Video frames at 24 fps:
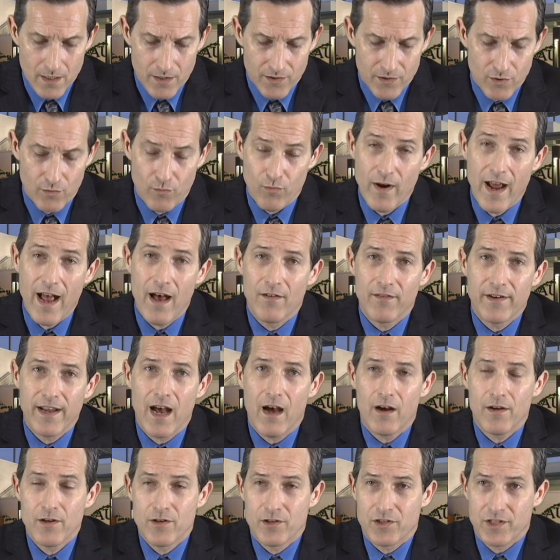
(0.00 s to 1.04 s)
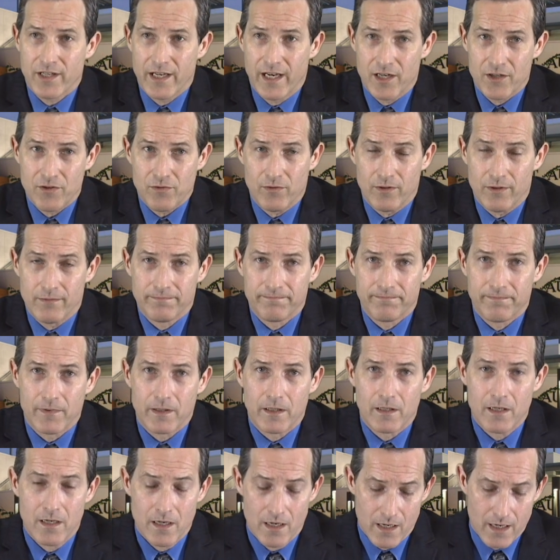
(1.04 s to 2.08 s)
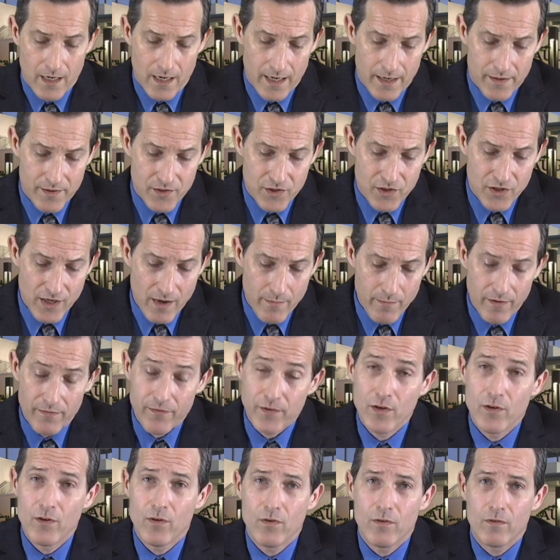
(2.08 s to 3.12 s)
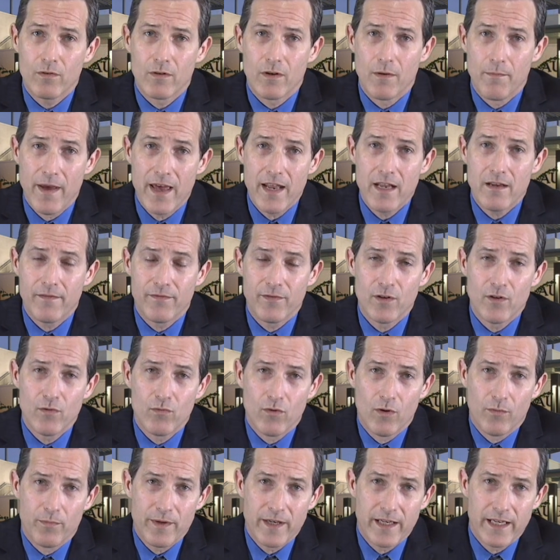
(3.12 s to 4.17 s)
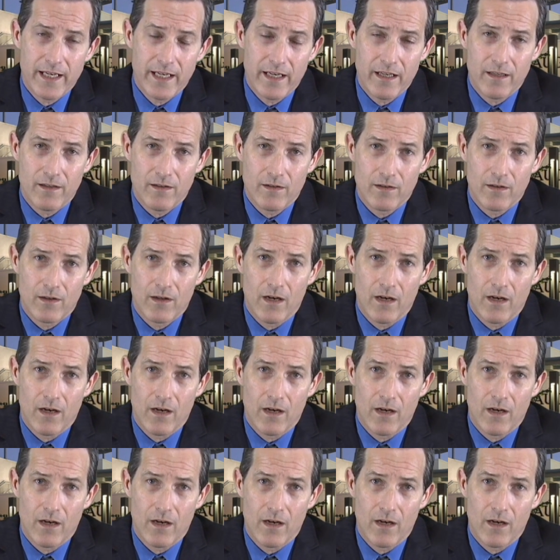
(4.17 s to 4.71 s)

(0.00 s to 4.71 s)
To round out your schedule, some of you, many of you will begin